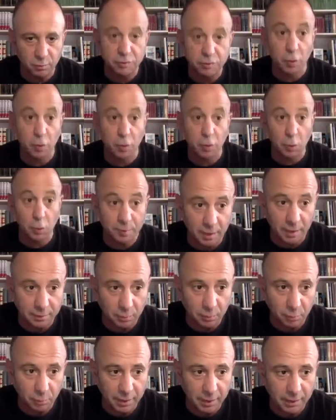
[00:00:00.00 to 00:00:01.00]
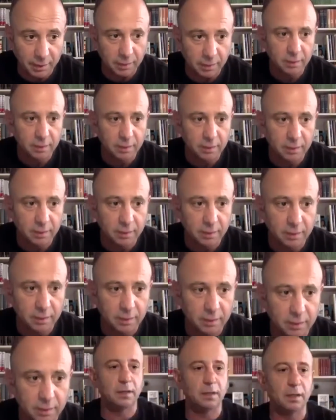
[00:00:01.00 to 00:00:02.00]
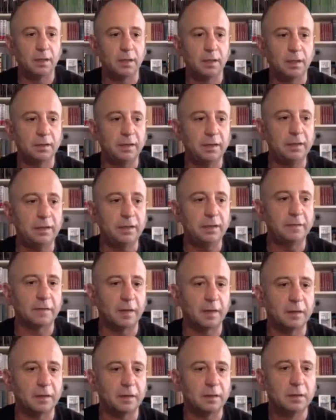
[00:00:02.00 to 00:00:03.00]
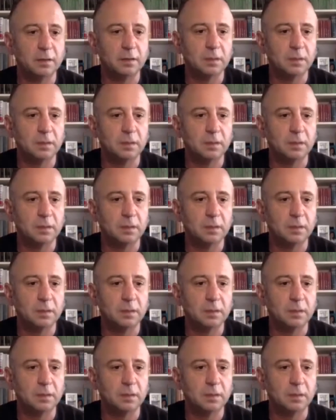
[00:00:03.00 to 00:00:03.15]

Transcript: which is open, by the way, in Nizza,